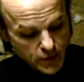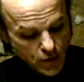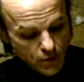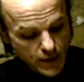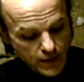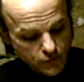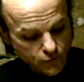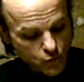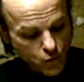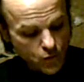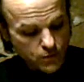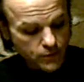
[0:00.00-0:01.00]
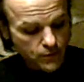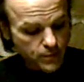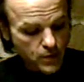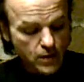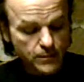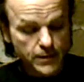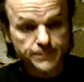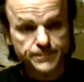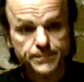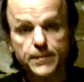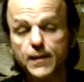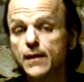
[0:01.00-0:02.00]
There'll be no end of war with
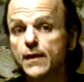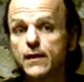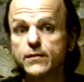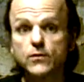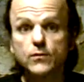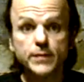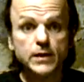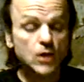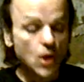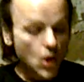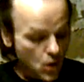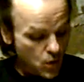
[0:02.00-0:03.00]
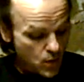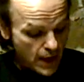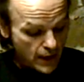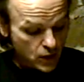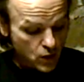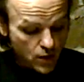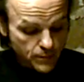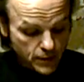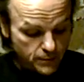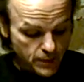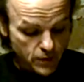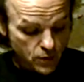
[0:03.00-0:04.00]
Obama, and there'll be no
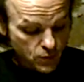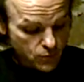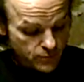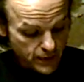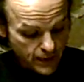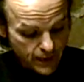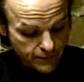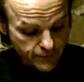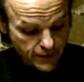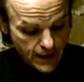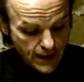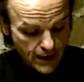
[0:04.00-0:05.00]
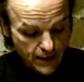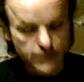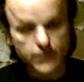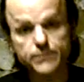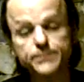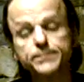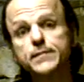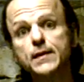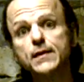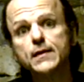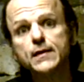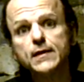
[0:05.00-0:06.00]
economic miracle recovery either.
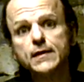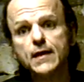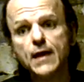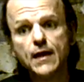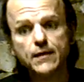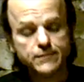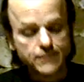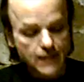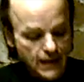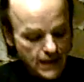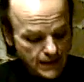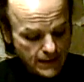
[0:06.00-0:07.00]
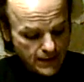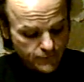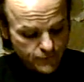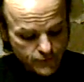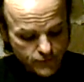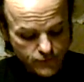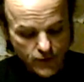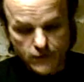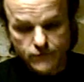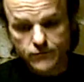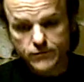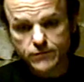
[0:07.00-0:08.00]
He has an
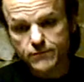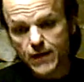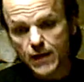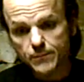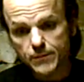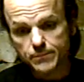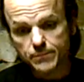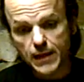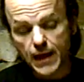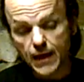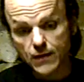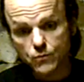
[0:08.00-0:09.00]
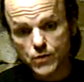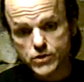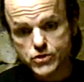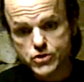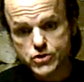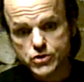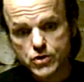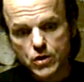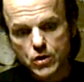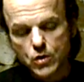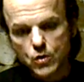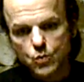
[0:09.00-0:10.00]
infrastructure development plan
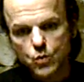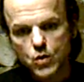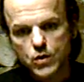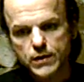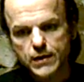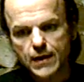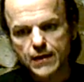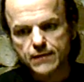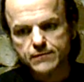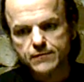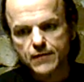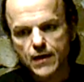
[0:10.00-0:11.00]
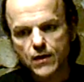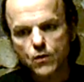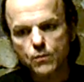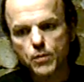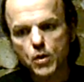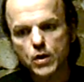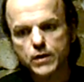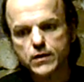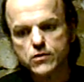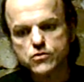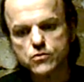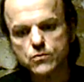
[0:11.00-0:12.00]
which would entail
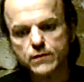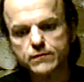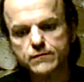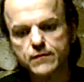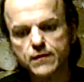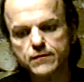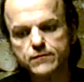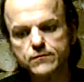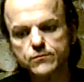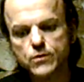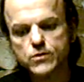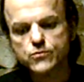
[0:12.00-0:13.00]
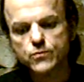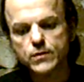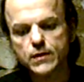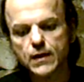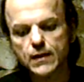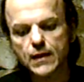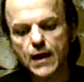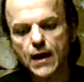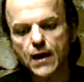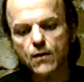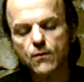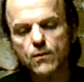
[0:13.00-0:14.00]
bond issuances which would
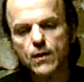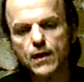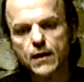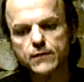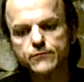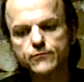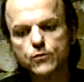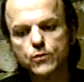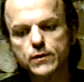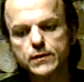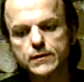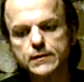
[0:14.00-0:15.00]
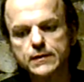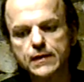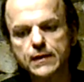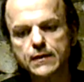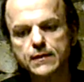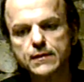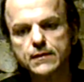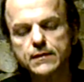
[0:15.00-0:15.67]
allow foreign